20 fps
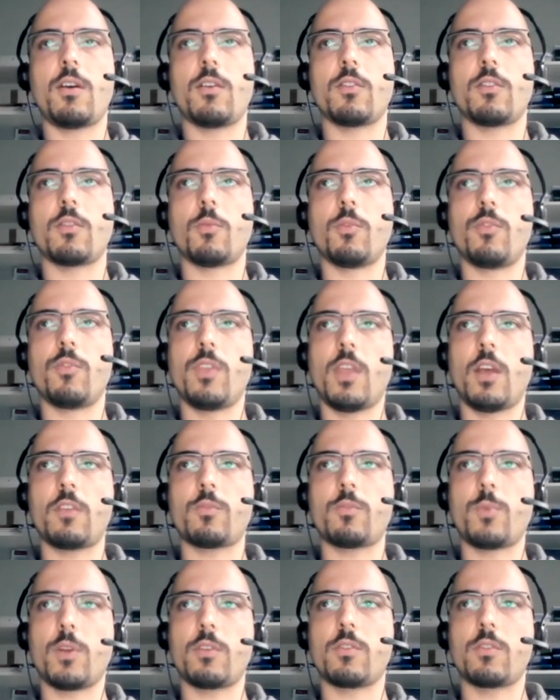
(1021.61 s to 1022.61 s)
some of the
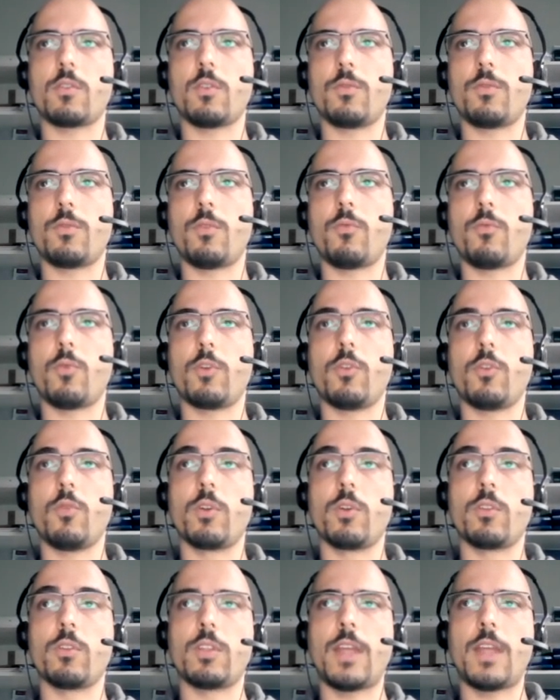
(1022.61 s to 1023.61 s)
aspects of what you
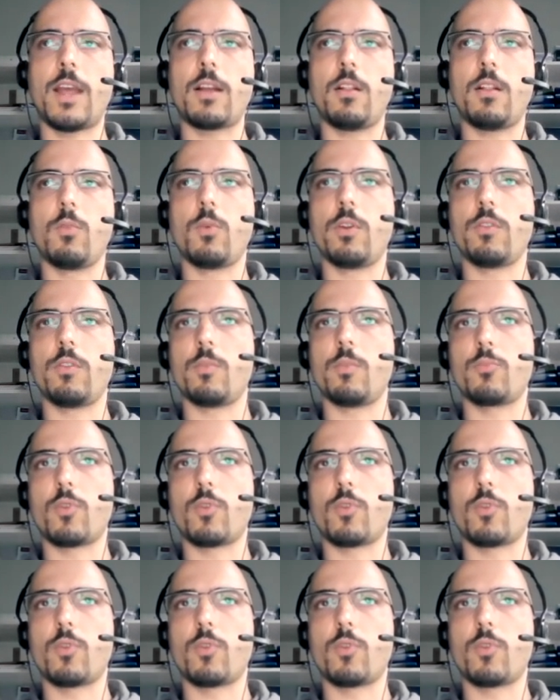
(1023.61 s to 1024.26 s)
want to tackle, what is the